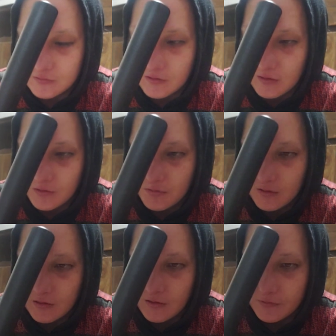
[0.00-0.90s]
them a
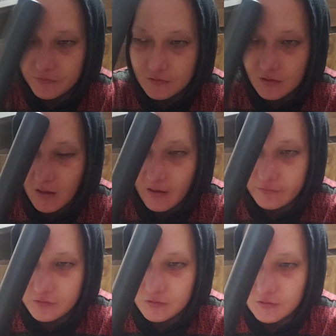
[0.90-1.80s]
gift
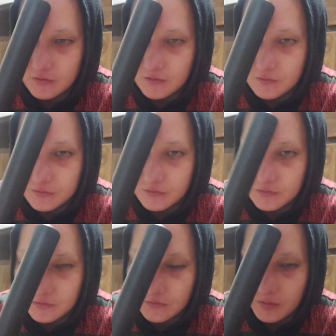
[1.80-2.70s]
after
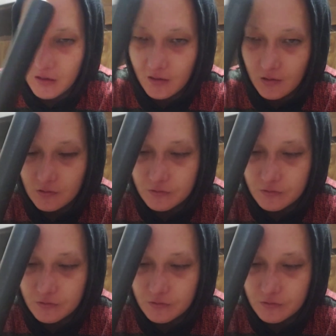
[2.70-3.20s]
payday.